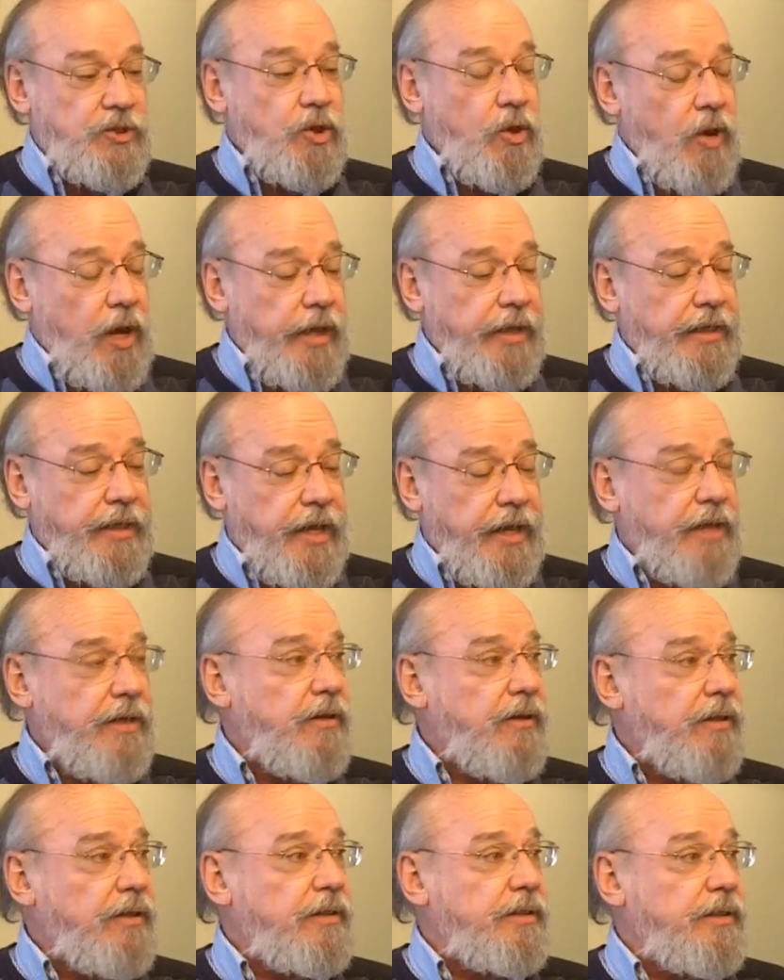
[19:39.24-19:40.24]
so I
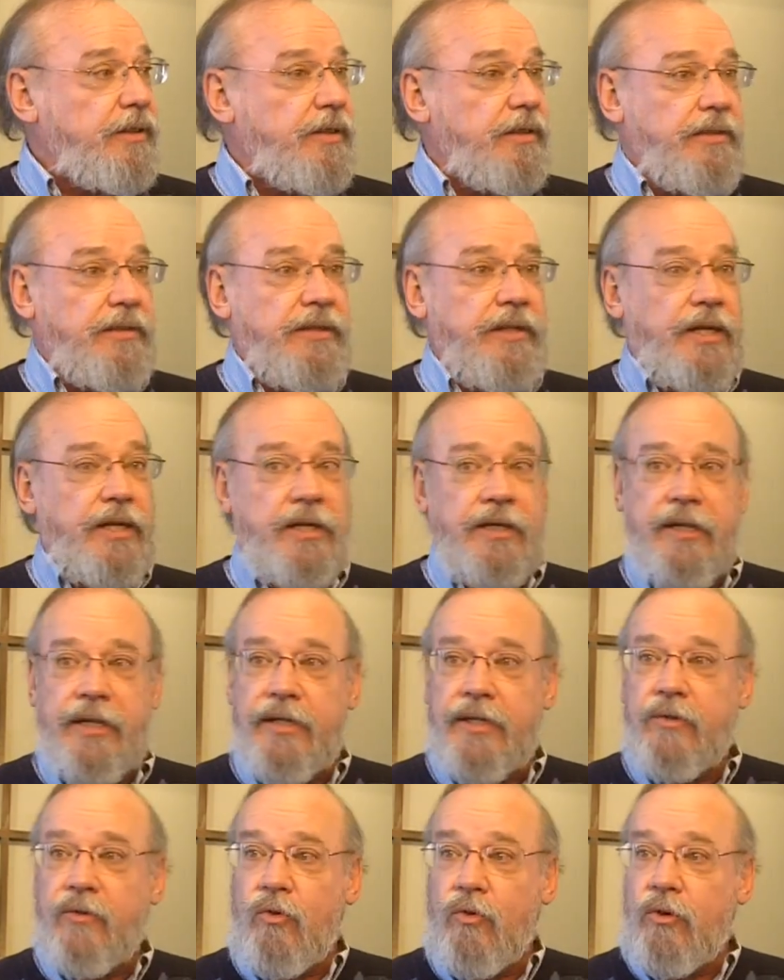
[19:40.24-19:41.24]
got on the internet
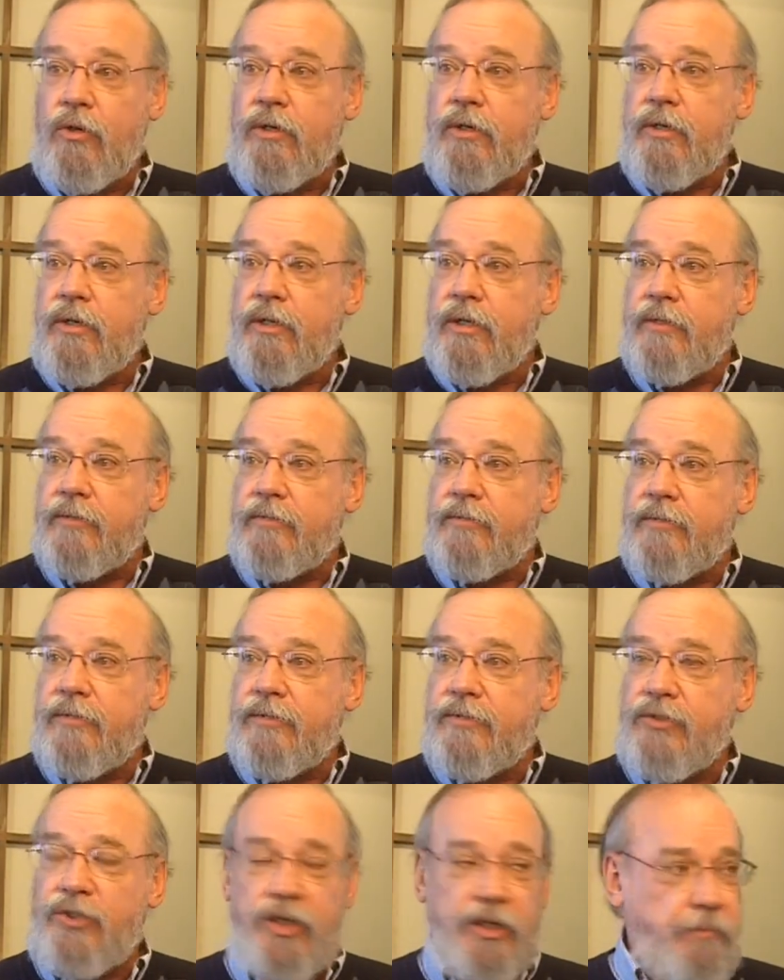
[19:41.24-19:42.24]
and ordered a
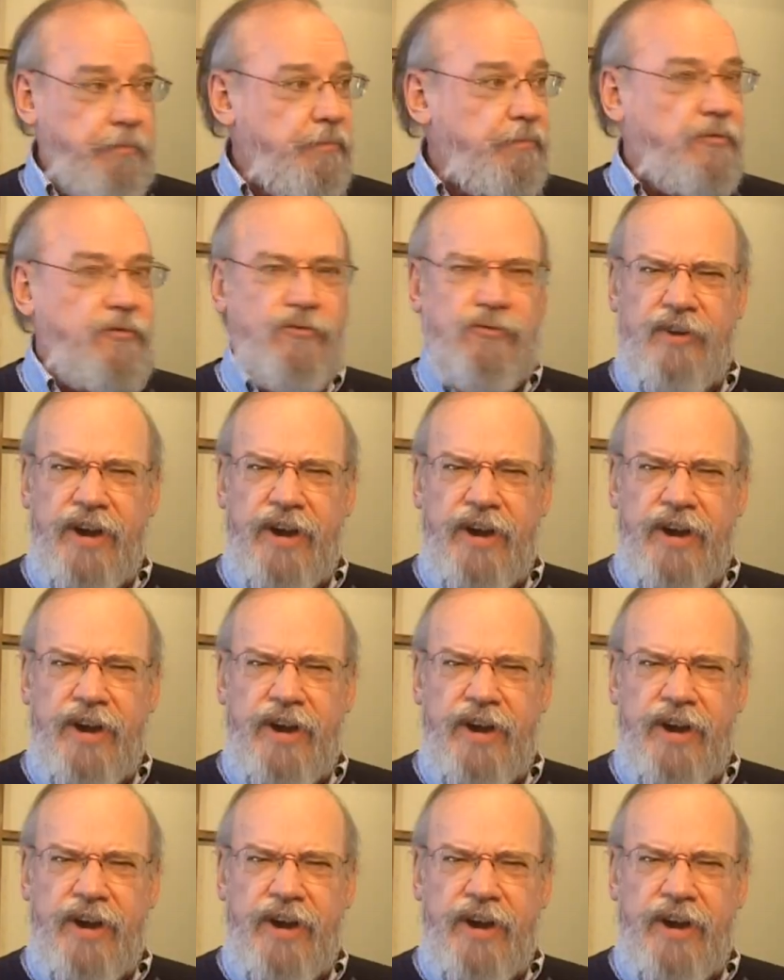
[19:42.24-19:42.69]
cheap,